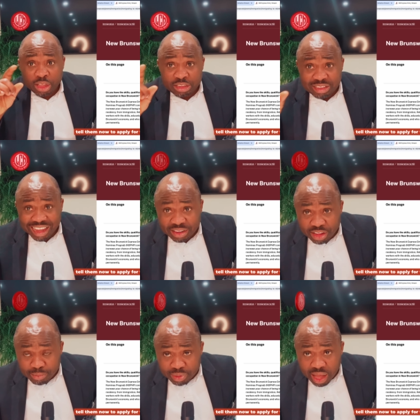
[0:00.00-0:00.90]
tell
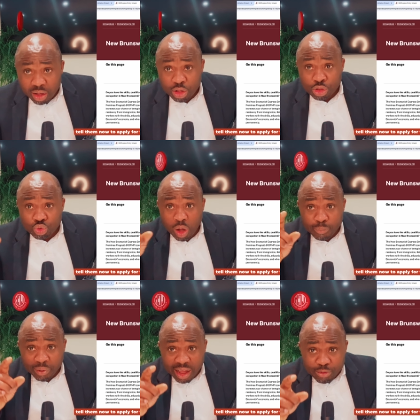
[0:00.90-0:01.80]
them now to
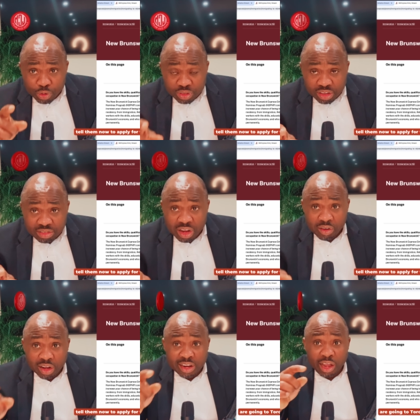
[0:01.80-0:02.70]
apply for this,
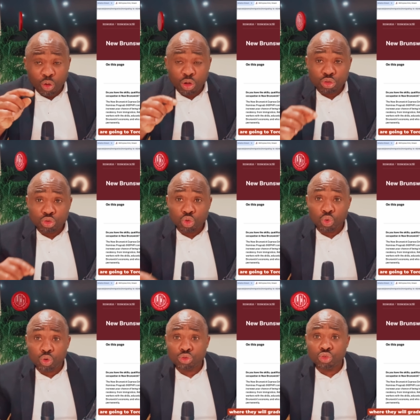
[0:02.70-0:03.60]
rather than going to
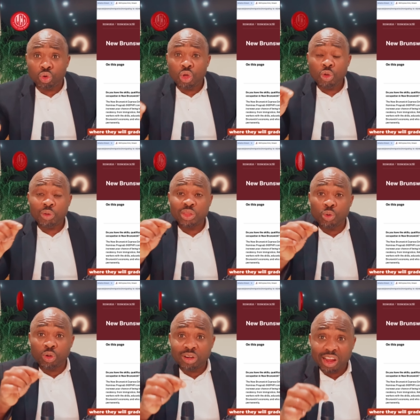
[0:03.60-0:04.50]
Toronto where they will
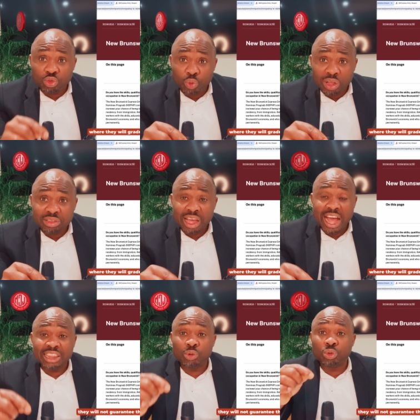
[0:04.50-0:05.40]
graduate
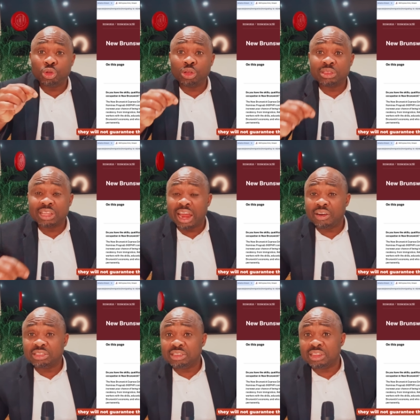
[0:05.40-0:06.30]
and they will not
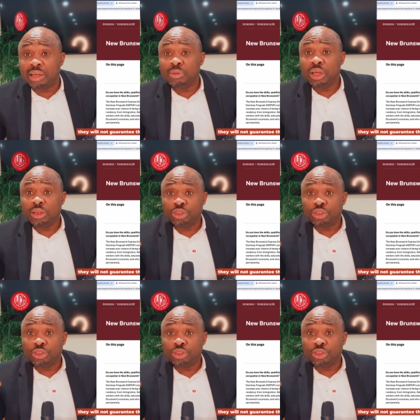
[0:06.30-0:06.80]
guarantee them a